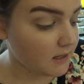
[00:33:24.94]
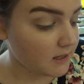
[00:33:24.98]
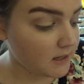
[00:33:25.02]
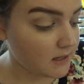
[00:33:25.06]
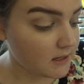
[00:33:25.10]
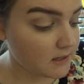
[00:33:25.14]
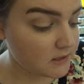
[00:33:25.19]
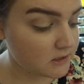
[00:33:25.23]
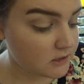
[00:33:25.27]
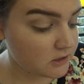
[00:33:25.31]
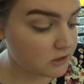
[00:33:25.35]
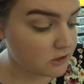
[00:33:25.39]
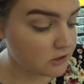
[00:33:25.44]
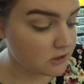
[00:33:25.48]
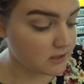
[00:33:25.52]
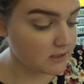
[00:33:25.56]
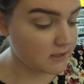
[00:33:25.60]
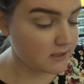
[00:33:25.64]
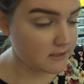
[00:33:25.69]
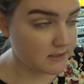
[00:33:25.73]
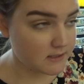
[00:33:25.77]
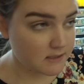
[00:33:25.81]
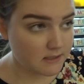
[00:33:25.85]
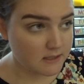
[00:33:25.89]
It's
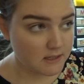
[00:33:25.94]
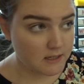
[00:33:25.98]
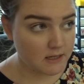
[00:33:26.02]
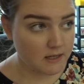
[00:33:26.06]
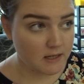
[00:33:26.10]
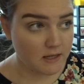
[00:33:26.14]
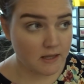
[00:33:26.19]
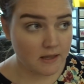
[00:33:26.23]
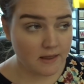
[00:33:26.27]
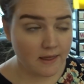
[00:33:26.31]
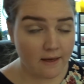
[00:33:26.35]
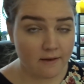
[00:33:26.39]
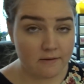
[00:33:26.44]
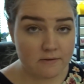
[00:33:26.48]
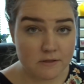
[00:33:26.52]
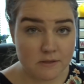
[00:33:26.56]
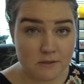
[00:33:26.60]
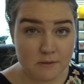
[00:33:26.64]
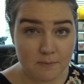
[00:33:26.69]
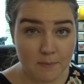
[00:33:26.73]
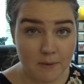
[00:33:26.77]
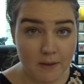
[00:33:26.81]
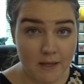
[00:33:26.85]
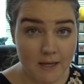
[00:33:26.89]
just
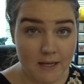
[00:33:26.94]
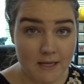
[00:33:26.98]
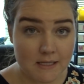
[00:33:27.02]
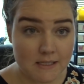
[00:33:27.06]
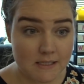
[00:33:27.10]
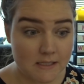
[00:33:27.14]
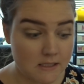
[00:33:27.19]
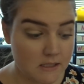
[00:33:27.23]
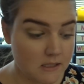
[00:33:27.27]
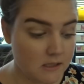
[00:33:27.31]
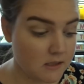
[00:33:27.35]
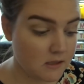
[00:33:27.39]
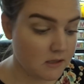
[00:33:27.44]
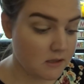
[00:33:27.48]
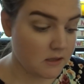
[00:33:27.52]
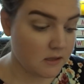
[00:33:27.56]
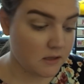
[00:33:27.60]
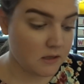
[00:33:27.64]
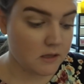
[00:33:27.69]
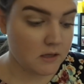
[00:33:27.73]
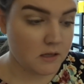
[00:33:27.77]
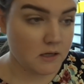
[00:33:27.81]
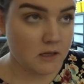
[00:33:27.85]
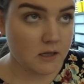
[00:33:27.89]
thousands place,
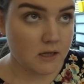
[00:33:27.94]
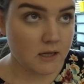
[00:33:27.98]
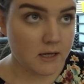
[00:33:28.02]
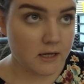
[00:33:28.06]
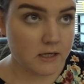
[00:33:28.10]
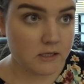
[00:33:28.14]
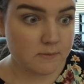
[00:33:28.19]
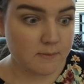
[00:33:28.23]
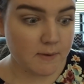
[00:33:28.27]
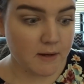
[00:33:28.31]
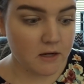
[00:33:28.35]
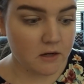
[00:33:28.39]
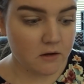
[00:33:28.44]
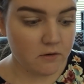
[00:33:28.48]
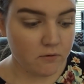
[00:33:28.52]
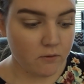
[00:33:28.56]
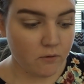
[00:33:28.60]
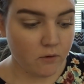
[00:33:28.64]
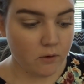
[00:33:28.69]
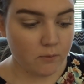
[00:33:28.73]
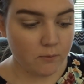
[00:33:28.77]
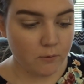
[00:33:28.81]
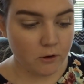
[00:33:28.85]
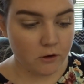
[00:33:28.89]
expanded
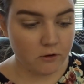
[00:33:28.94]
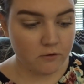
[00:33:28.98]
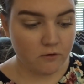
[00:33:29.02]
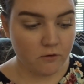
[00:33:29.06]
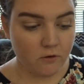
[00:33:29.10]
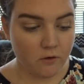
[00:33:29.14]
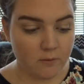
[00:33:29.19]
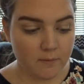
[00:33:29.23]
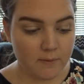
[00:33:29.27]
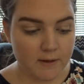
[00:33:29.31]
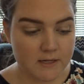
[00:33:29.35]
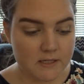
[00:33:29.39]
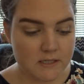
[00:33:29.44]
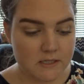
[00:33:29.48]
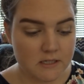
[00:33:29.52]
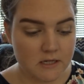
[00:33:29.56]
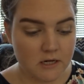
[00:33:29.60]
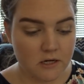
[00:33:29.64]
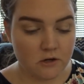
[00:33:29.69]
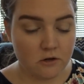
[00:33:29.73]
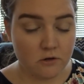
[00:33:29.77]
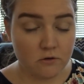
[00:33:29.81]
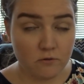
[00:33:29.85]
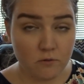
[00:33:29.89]
form, word form, and
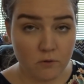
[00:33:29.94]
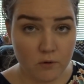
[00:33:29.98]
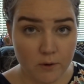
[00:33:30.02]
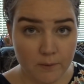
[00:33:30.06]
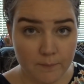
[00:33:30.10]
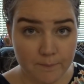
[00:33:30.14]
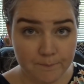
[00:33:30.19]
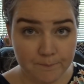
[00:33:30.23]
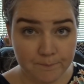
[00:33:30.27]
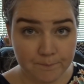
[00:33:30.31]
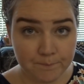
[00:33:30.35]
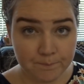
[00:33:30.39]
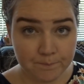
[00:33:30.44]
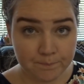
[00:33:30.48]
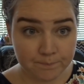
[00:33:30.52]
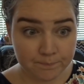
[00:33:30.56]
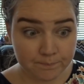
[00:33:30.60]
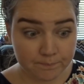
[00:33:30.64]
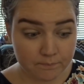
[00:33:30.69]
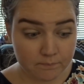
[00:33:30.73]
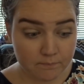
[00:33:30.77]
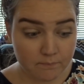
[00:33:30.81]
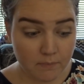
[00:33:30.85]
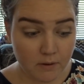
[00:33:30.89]
standard form
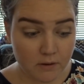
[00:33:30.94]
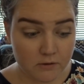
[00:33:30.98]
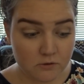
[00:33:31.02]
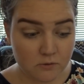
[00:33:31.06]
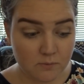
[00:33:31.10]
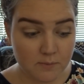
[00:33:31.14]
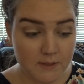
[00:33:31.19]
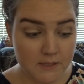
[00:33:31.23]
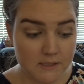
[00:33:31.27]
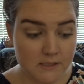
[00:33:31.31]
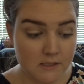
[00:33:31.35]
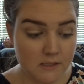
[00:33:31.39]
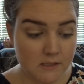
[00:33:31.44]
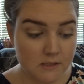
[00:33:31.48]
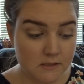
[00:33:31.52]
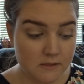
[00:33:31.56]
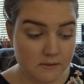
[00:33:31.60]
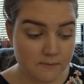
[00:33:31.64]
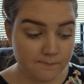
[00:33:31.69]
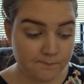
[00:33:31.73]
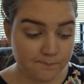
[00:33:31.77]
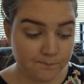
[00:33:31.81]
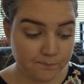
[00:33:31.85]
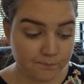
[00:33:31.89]
puzzle
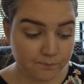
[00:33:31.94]
pieces.